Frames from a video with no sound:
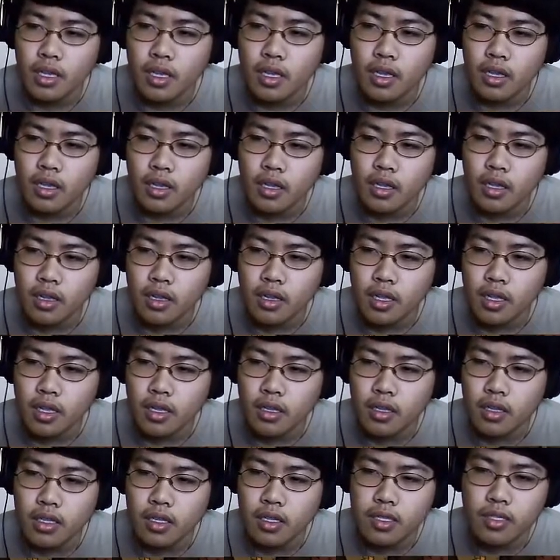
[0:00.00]
Uh,
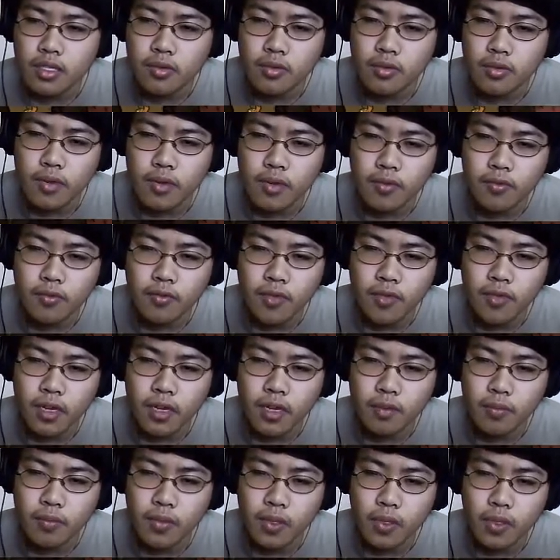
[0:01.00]
and let's grab a fire
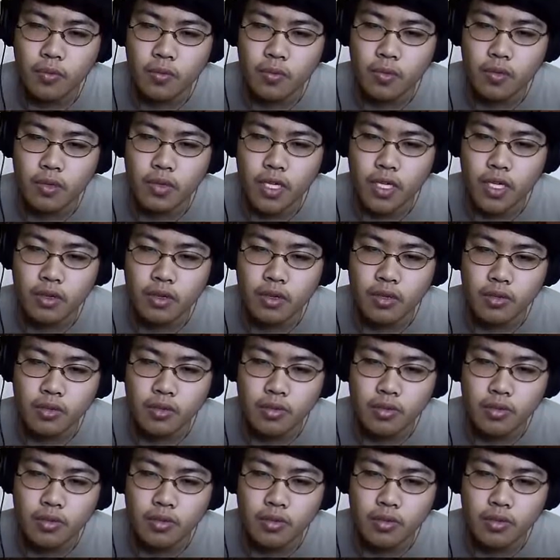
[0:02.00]
and build one right here.